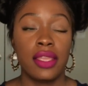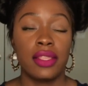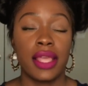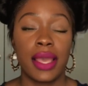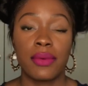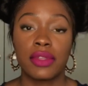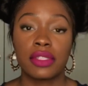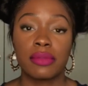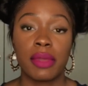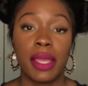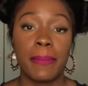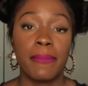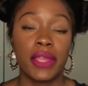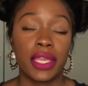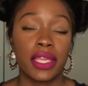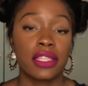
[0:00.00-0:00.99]
that was my
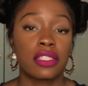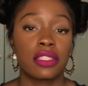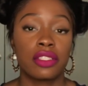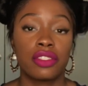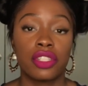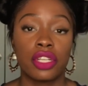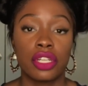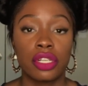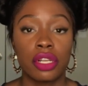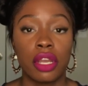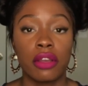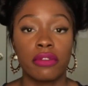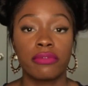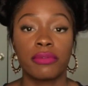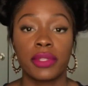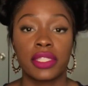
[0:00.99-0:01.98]
biggest turn
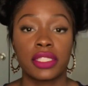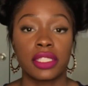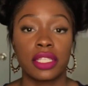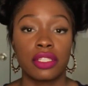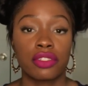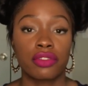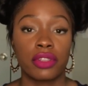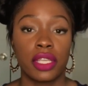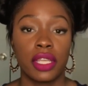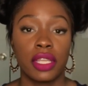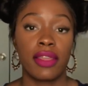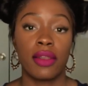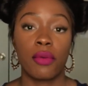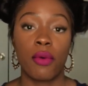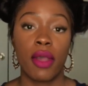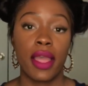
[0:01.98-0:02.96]
off with sunscreen
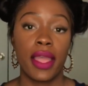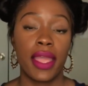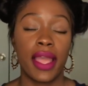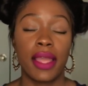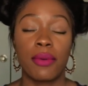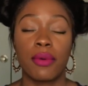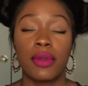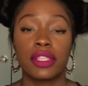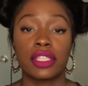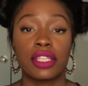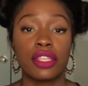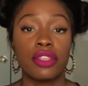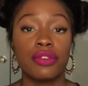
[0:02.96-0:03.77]
and why I wasn't